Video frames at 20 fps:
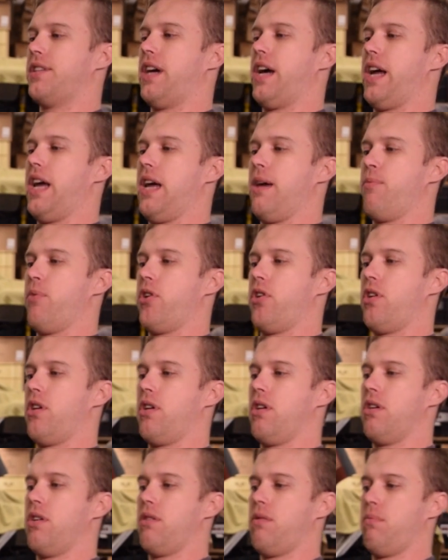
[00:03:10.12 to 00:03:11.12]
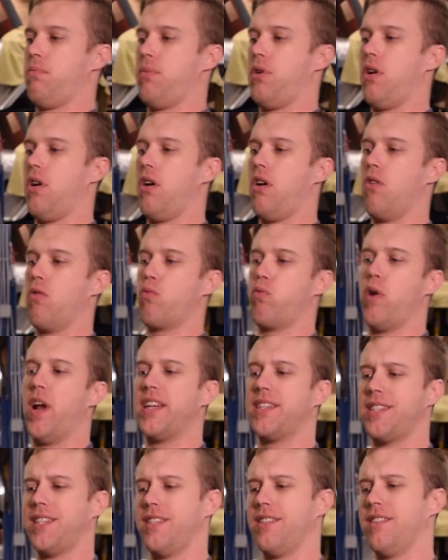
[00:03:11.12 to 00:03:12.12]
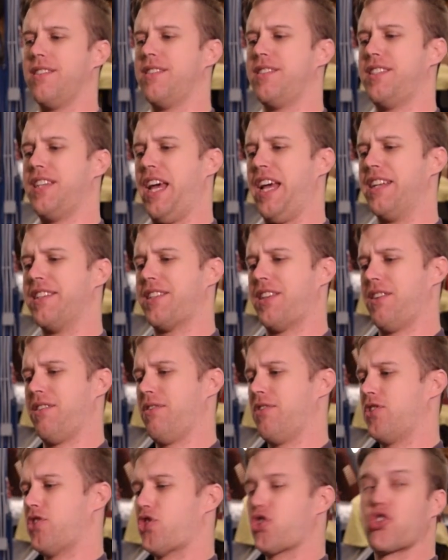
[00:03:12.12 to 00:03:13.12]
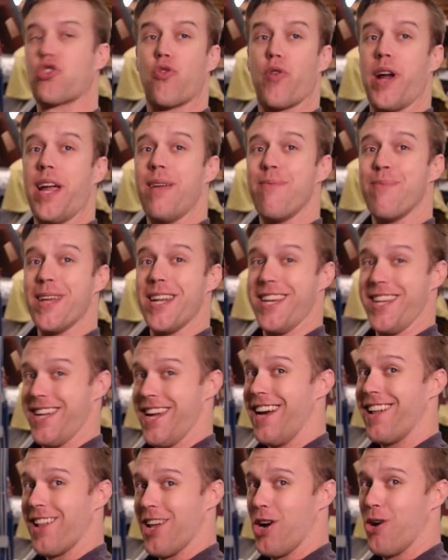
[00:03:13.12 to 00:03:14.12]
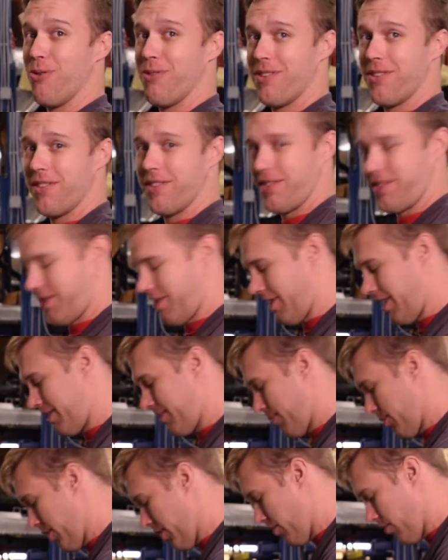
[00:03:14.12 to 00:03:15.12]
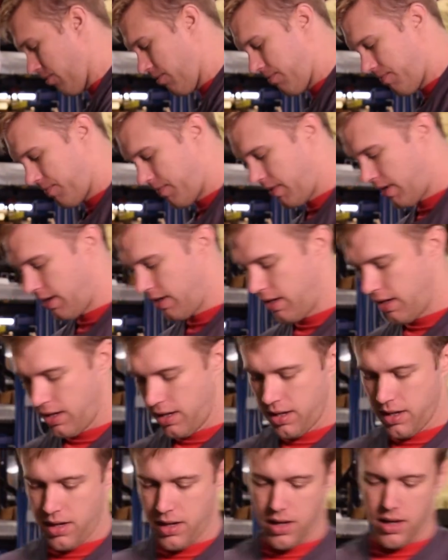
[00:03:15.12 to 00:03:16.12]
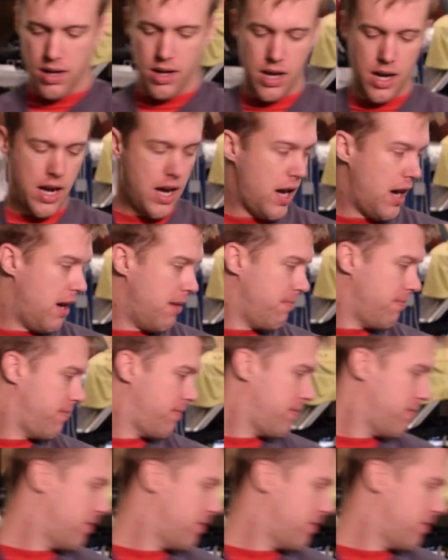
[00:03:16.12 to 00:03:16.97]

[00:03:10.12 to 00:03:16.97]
diameter ball, resin dent, screaming yellow. So that's pretty cool. Um,